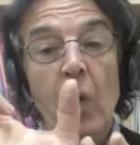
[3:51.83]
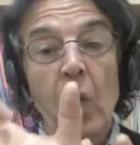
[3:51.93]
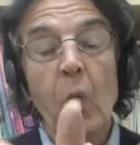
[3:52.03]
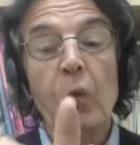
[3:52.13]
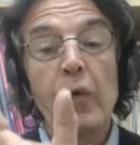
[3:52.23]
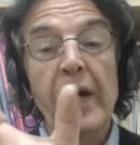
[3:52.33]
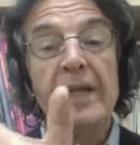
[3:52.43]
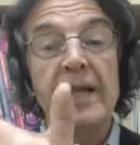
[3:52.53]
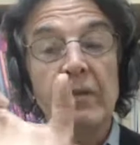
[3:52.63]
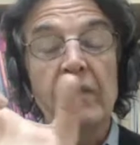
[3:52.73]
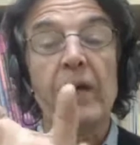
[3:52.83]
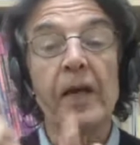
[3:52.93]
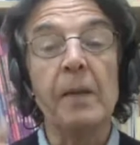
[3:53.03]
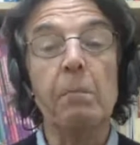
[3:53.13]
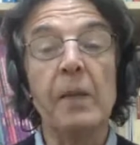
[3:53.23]
already
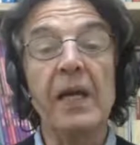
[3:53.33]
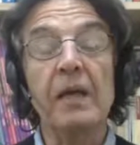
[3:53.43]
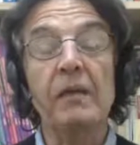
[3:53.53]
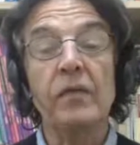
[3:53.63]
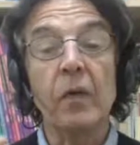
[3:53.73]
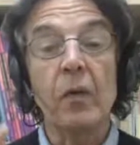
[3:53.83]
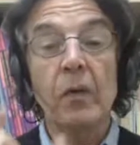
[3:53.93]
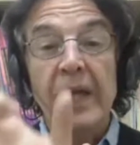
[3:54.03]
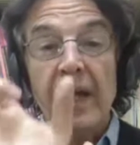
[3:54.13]
very meaningful,